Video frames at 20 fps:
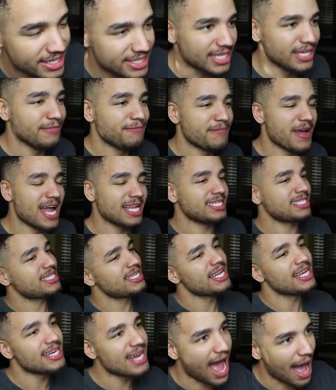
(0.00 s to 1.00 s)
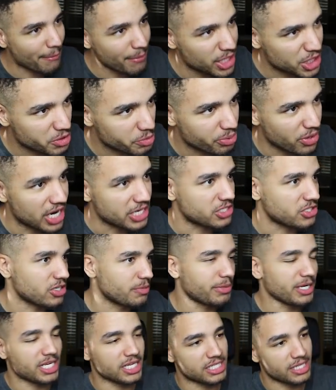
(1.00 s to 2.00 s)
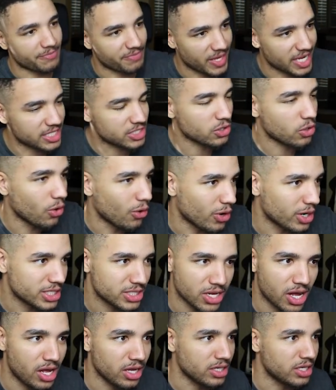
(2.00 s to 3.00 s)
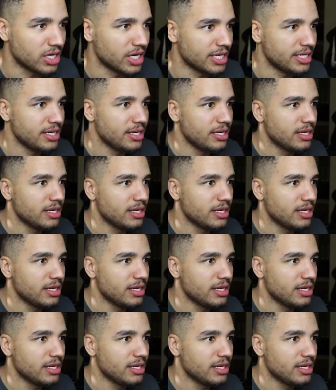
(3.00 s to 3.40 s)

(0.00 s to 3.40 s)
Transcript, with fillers: Defense, not much pressure because if they score, it's all good.